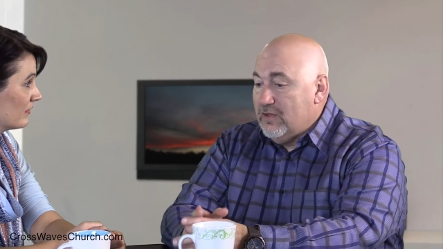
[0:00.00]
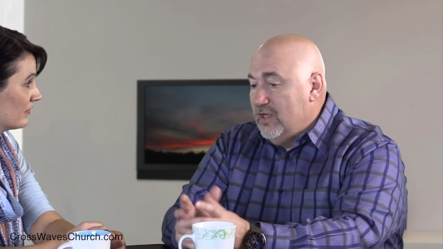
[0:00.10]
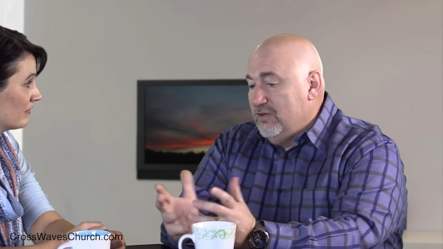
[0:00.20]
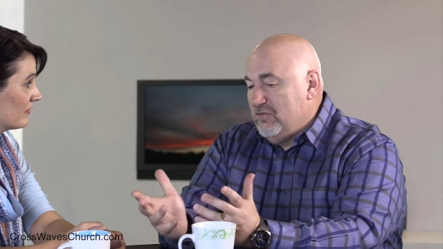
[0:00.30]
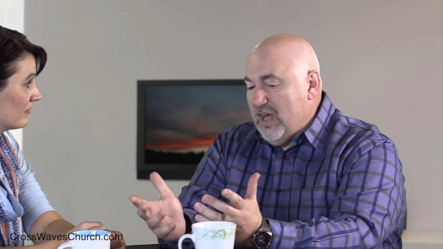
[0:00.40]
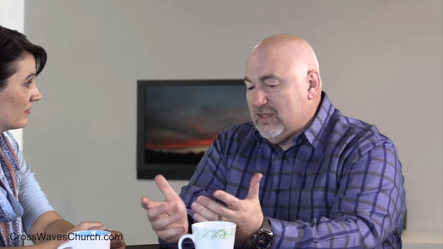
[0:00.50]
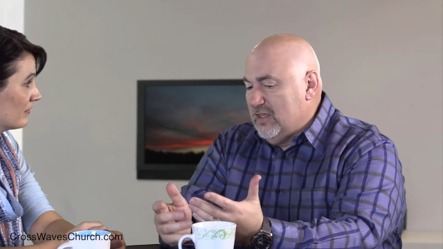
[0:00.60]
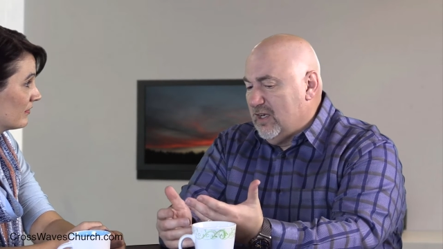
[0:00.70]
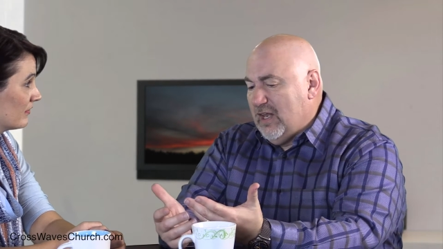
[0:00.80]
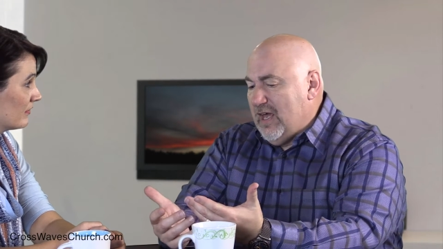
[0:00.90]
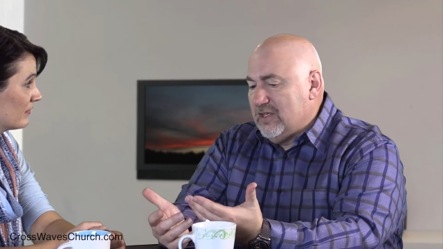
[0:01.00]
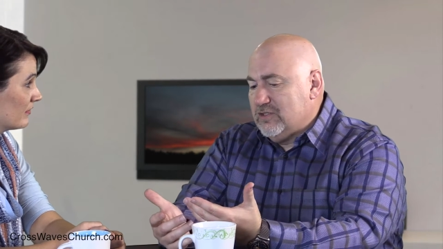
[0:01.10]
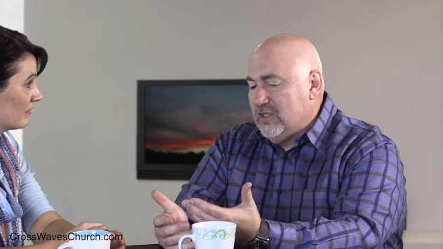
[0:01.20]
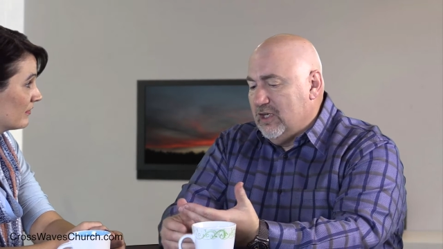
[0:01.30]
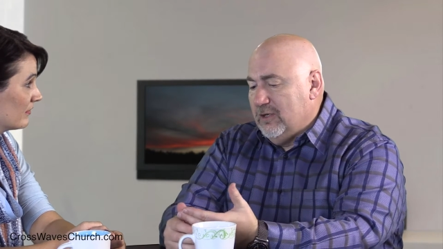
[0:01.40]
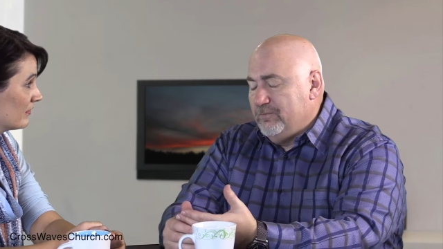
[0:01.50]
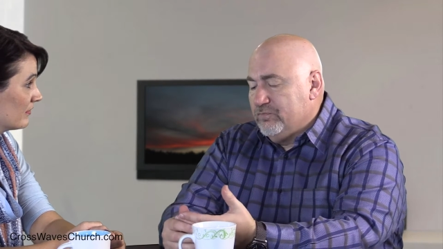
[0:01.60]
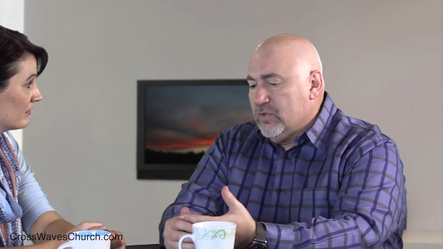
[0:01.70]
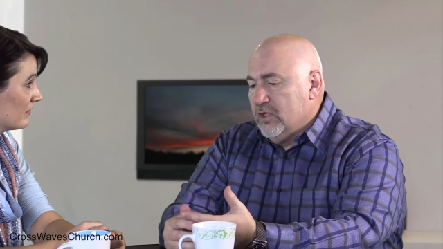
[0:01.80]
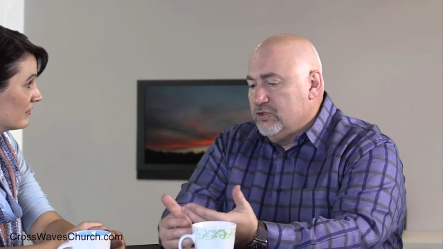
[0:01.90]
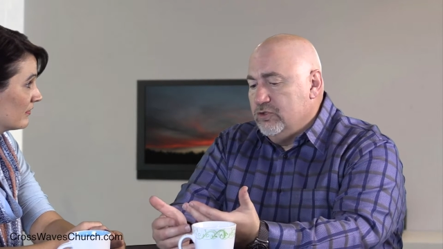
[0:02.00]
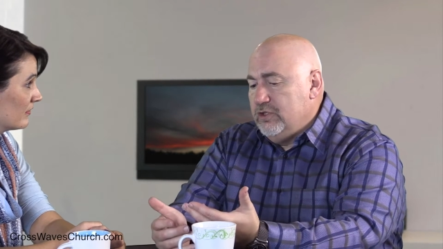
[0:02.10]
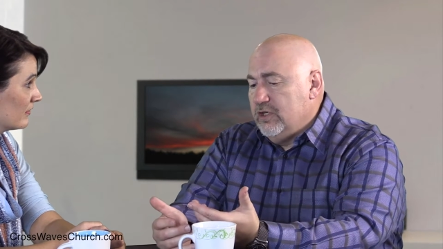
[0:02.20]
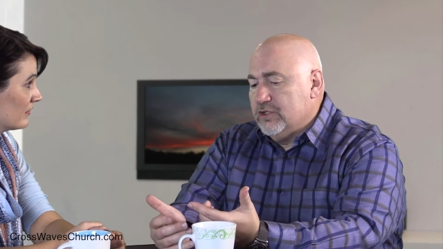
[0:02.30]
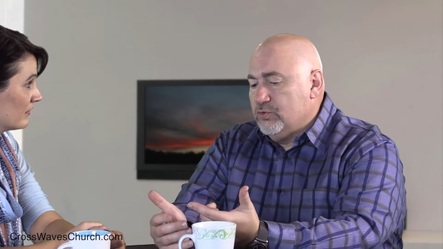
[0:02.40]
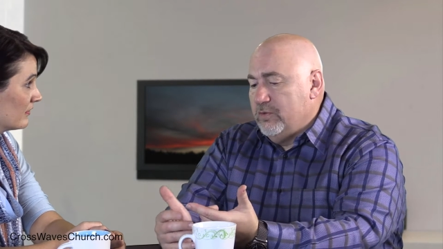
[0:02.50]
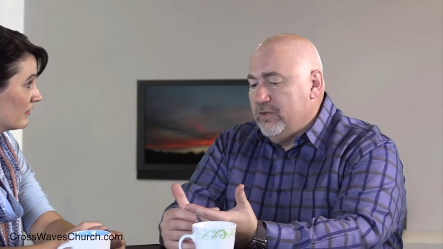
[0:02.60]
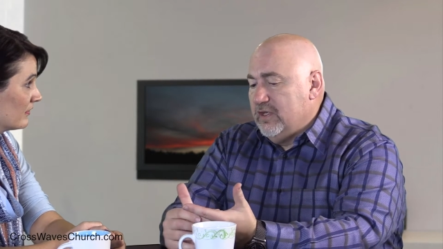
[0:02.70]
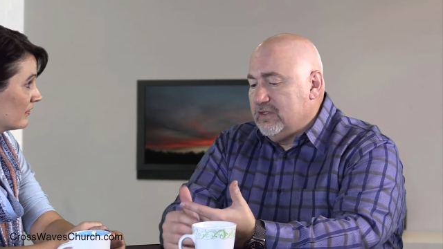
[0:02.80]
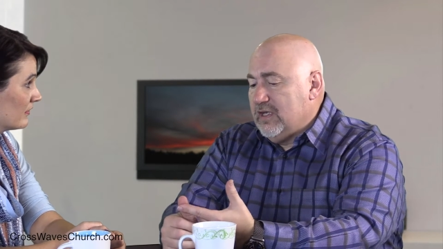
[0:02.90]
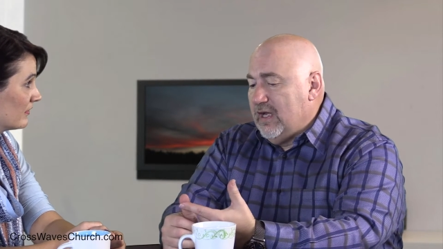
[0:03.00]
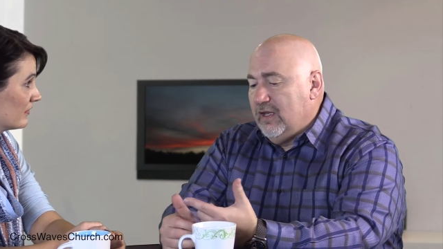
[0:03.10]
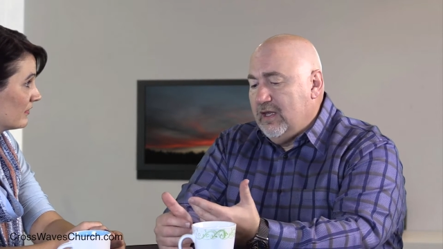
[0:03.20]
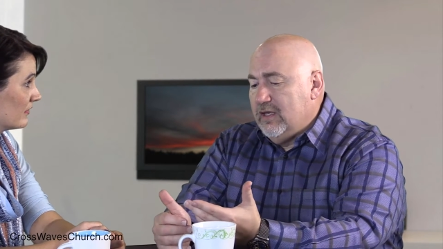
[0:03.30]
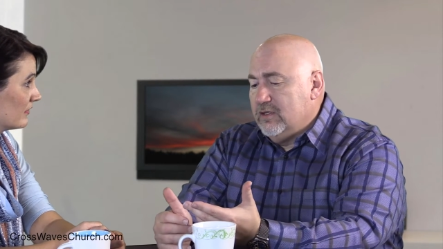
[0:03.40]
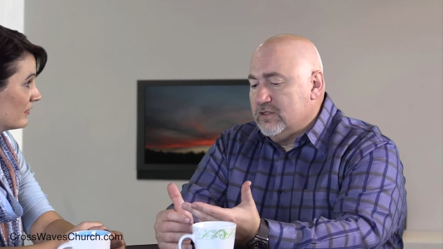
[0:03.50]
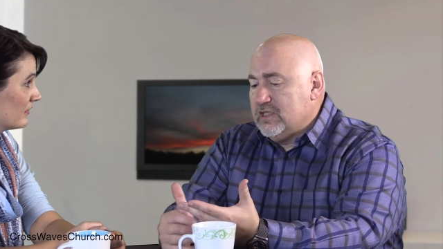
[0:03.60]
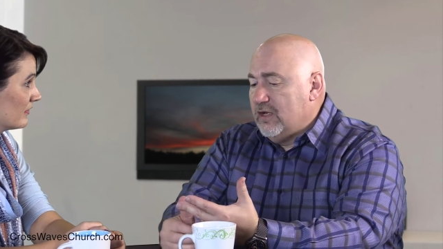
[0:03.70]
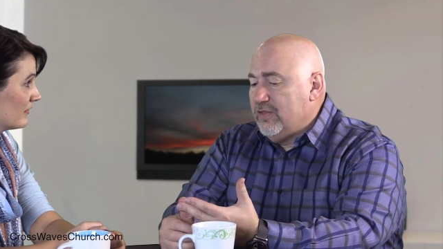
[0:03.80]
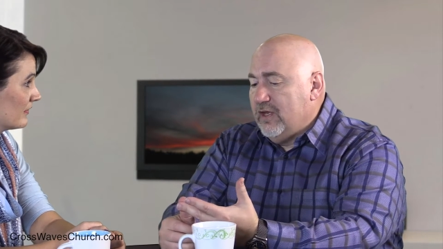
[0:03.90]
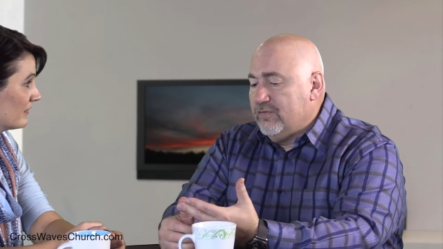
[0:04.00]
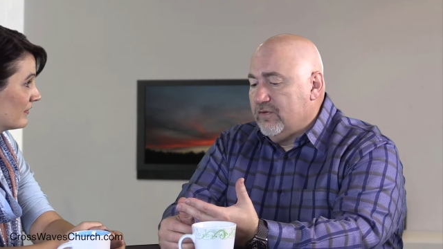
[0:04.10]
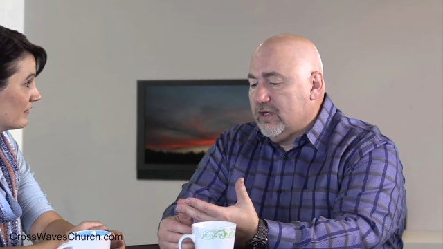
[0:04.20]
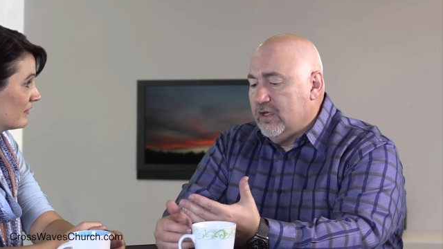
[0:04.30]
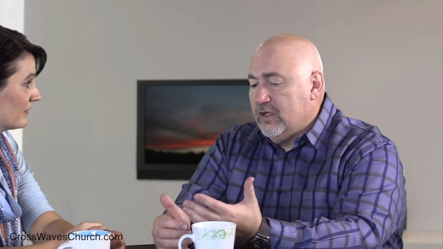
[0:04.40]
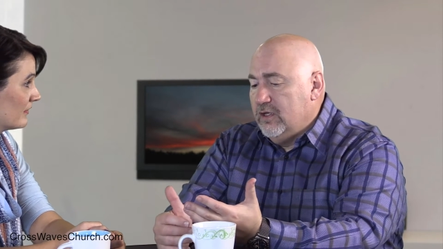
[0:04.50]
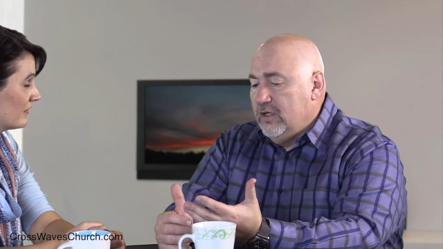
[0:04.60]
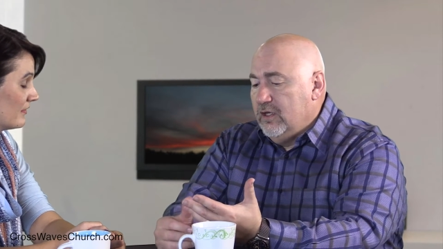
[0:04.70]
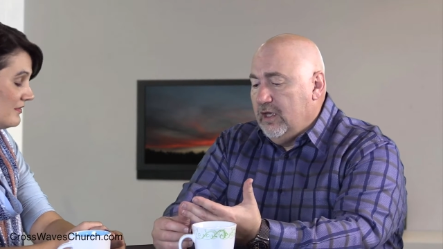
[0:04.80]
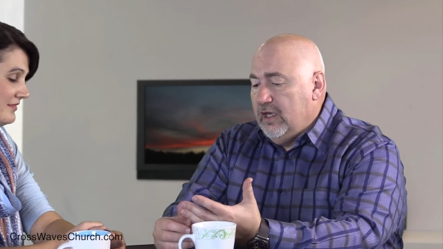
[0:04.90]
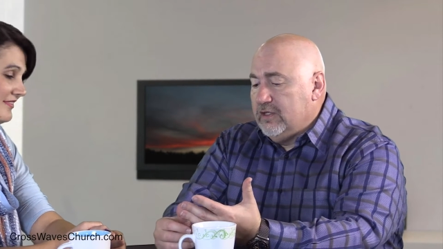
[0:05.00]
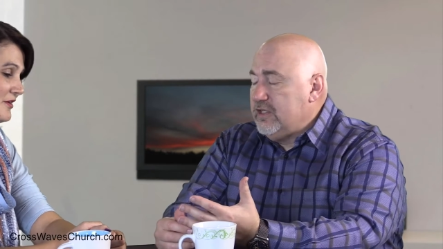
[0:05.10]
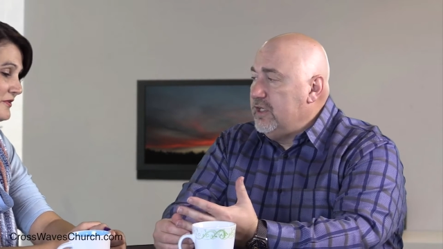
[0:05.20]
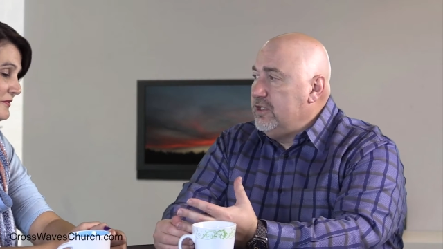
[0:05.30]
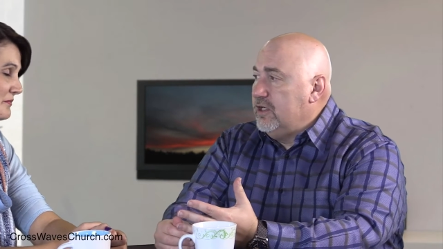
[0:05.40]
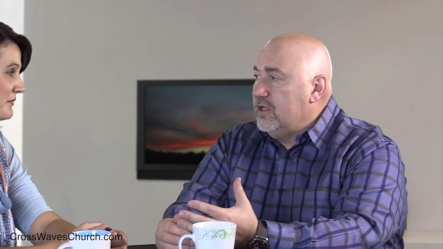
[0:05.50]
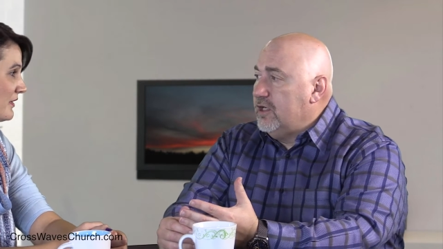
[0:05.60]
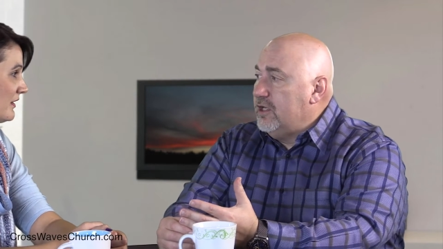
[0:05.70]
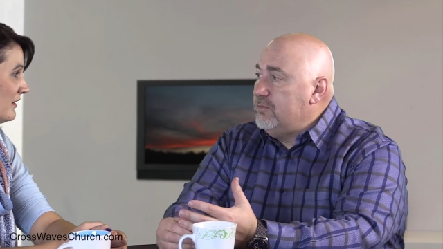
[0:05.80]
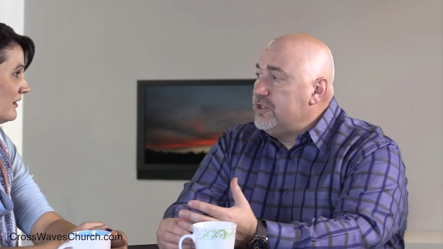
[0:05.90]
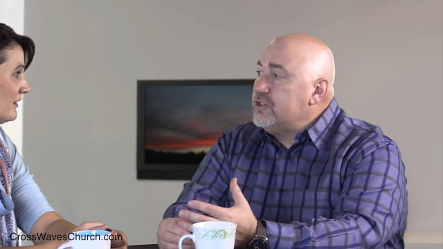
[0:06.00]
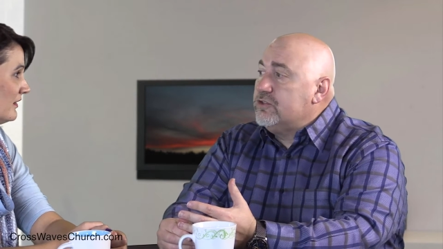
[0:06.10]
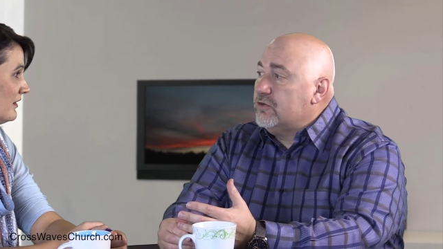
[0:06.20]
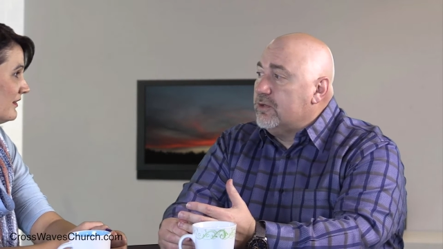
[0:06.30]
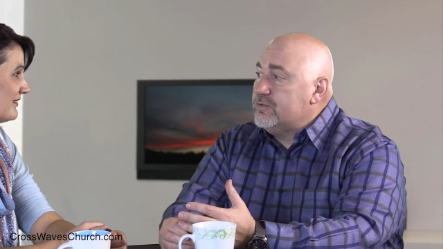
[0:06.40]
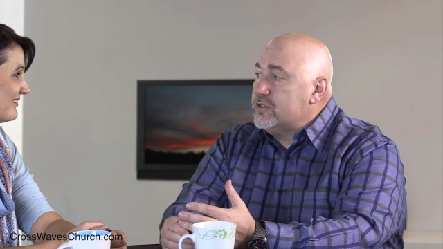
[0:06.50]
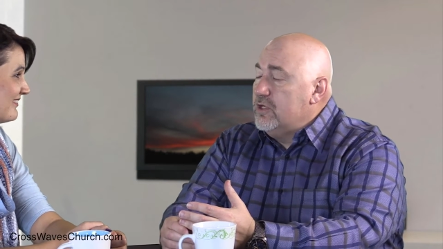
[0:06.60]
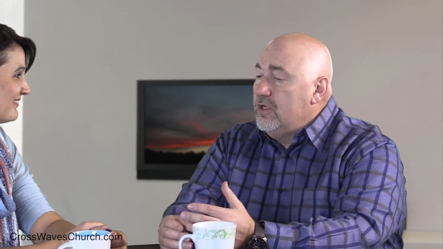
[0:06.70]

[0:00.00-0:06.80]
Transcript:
Speaker 1: In fact, in the last uh, two years we've been to Thailand, South Africa, and Kenya on mission trips.